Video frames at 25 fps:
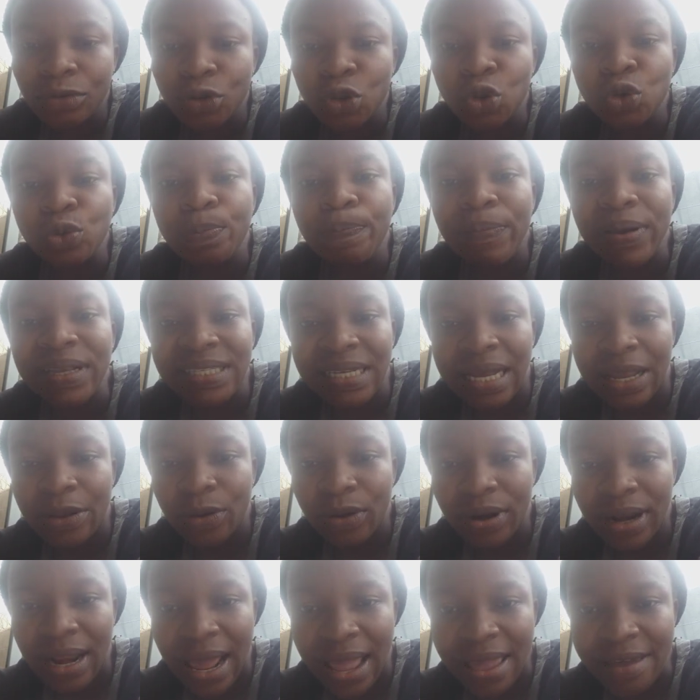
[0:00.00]
to better
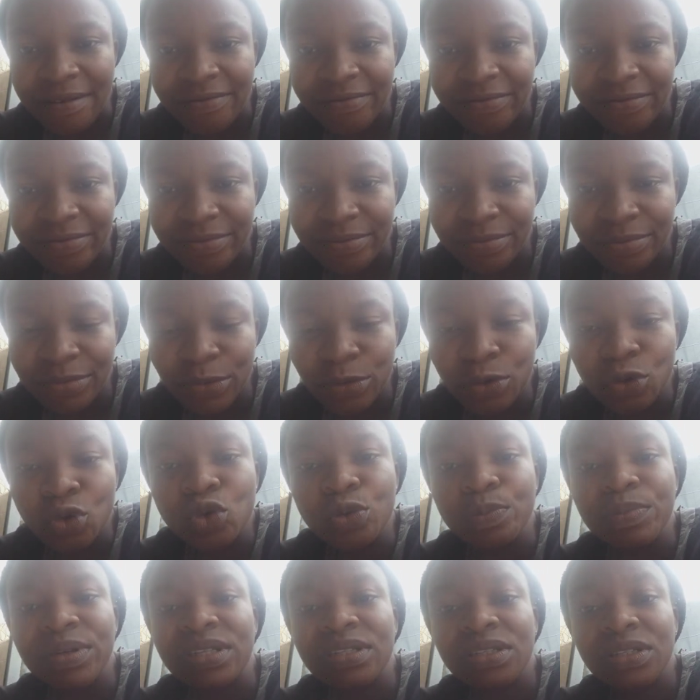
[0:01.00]
your life,
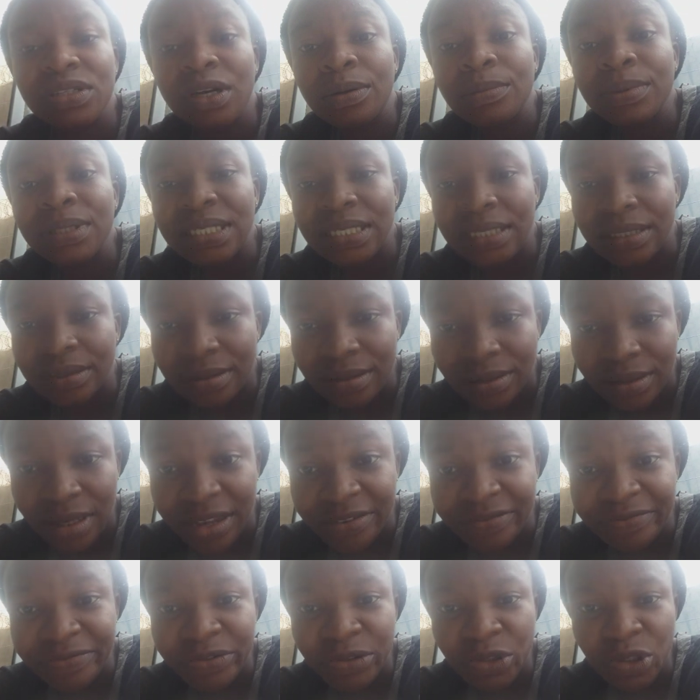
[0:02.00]
to be something
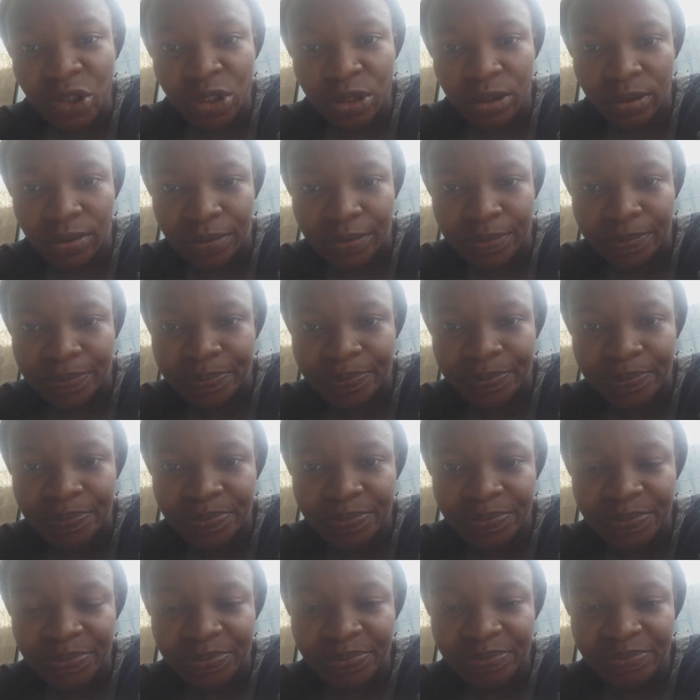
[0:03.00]
in future.
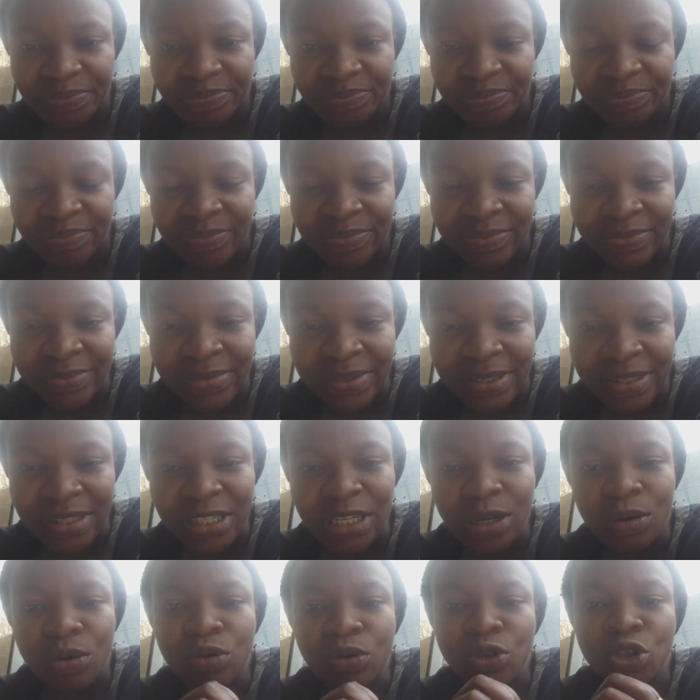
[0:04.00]

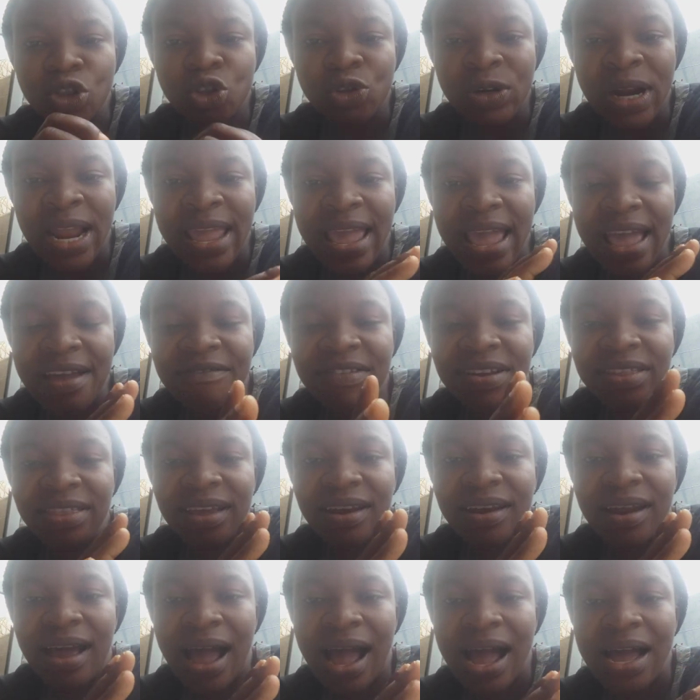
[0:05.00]
They will try
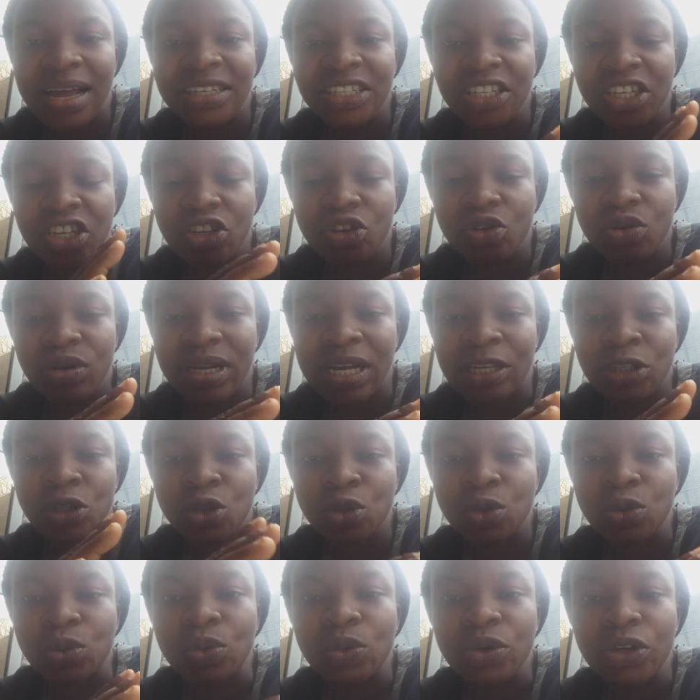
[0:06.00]
everything hard in order
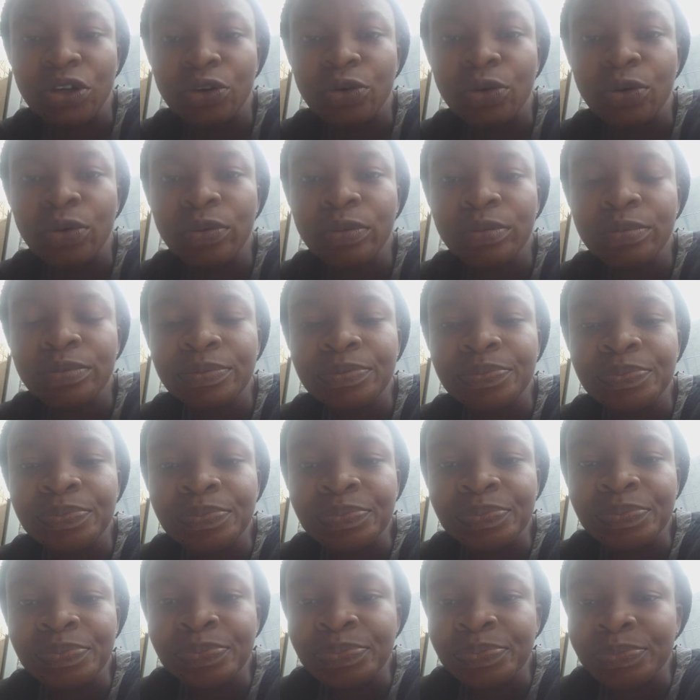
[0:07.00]
to, you know,
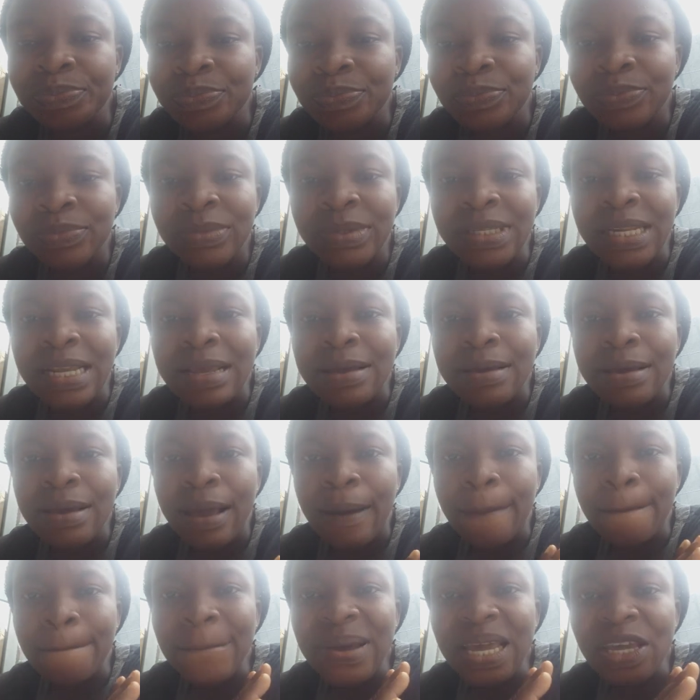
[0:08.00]

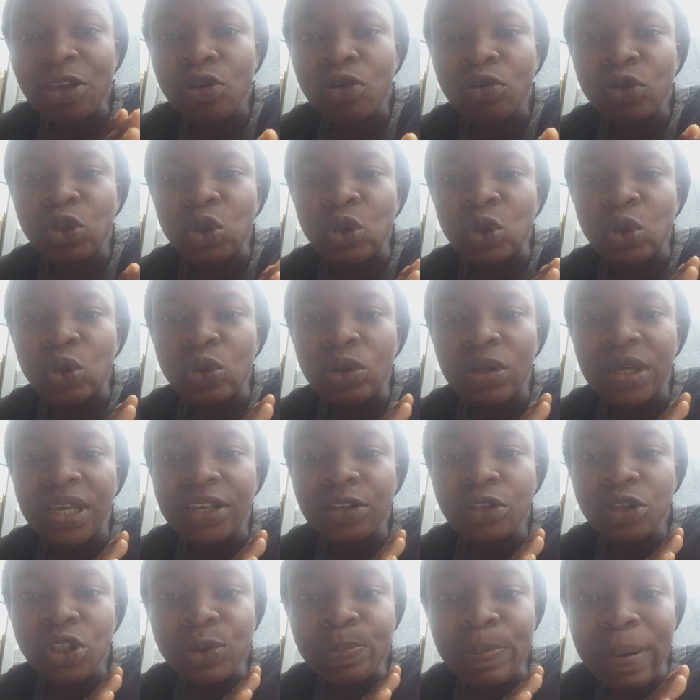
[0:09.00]
make you to
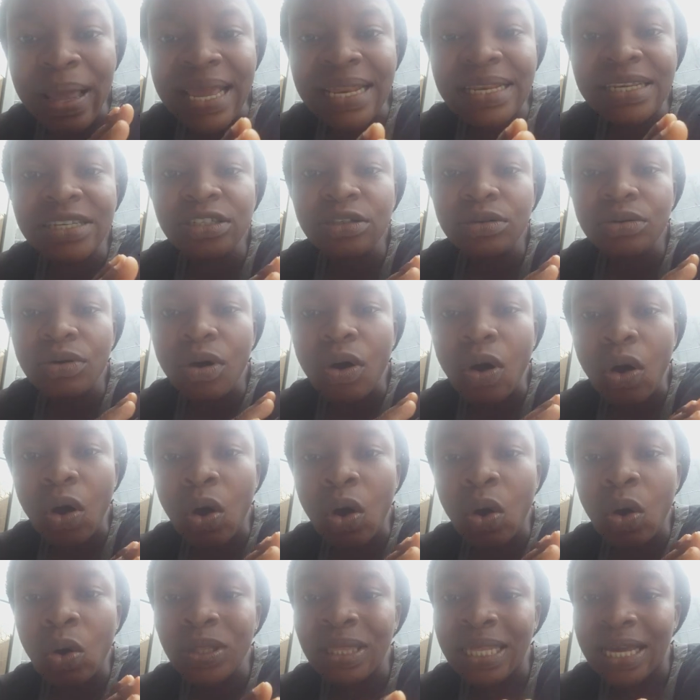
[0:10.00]
spend
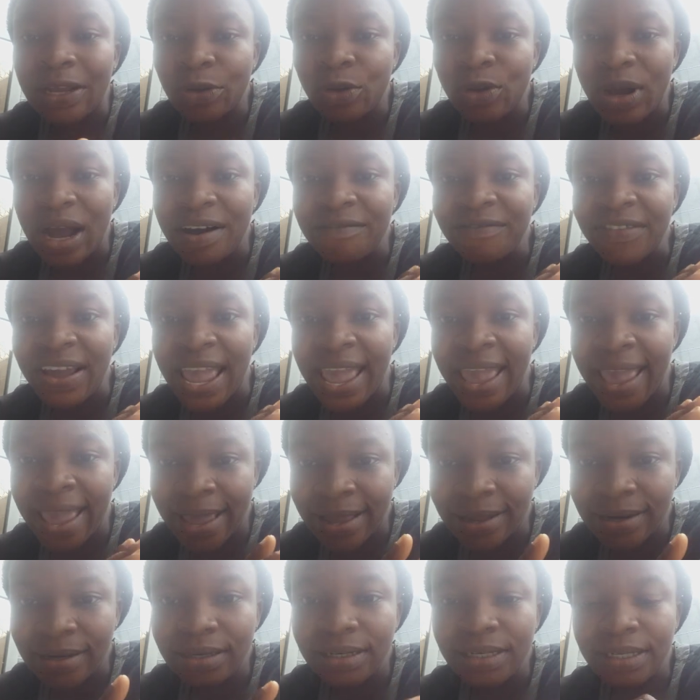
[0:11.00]
all that you have
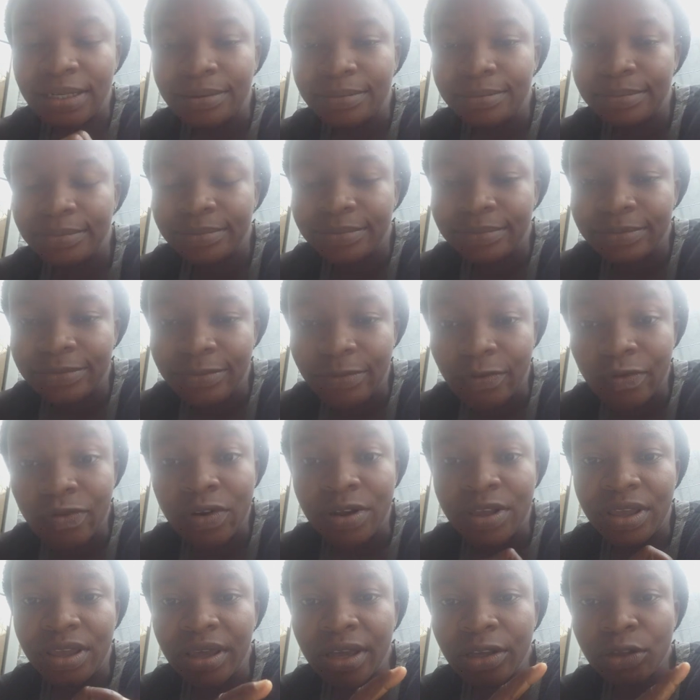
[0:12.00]
earned
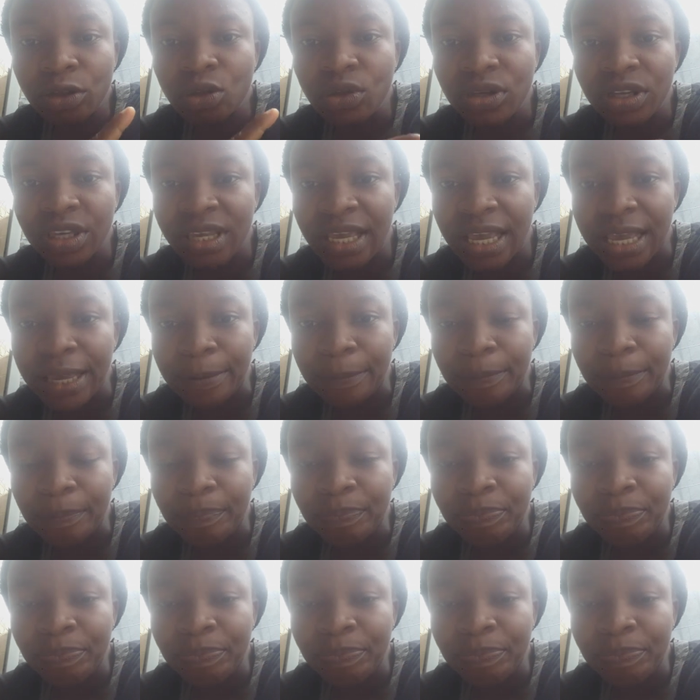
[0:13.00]
from year to year.